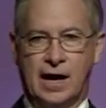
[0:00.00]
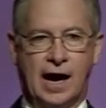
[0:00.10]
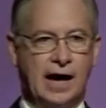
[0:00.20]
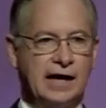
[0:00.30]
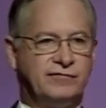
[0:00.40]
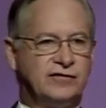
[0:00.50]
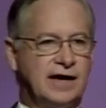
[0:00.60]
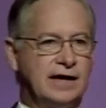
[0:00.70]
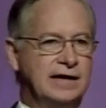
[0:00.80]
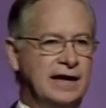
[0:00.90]
Olive
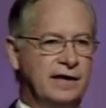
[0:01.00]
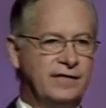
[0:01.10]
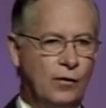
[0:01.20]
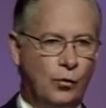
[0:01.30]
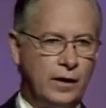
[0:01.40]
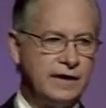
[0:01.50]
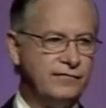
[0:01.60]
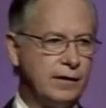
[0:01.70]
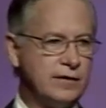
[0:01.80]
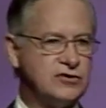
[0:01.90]
said that one of
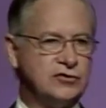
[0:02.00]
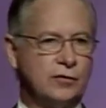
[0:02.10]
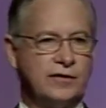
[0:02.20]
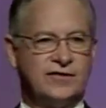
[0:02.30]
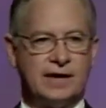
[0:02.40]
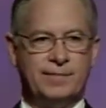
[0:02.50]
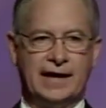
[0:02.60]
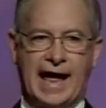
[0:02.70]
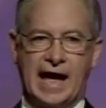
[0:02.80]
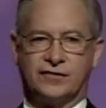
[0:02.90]
their insureds had
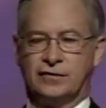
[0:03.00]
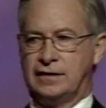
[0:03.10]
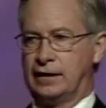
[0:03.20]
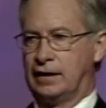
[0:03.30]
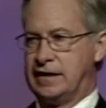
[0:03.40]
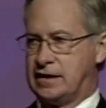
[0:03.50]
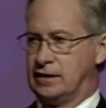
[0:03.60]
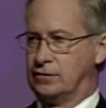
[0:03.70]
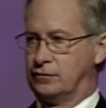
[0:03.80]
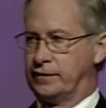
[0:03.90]
been accidentally
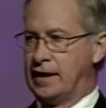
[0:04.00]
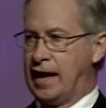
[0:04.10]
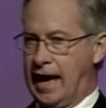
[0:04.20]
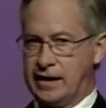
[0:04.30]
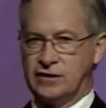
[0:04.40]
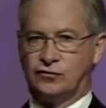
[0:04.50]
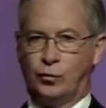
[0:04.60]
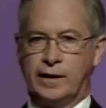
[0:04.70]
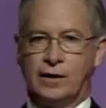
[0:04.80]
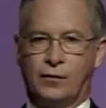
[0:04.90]
killed, and his
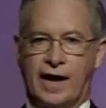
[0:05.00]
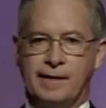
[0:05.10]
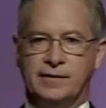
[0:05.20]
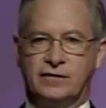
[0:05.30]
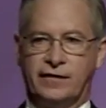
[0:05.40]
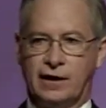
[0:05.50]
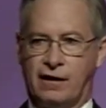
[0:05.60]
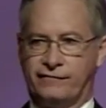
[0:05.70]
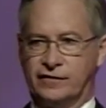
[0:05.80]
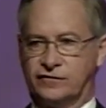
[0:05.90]
widow came into the
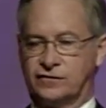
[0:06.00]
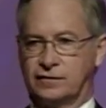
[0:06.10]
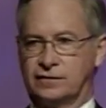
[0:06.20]
office.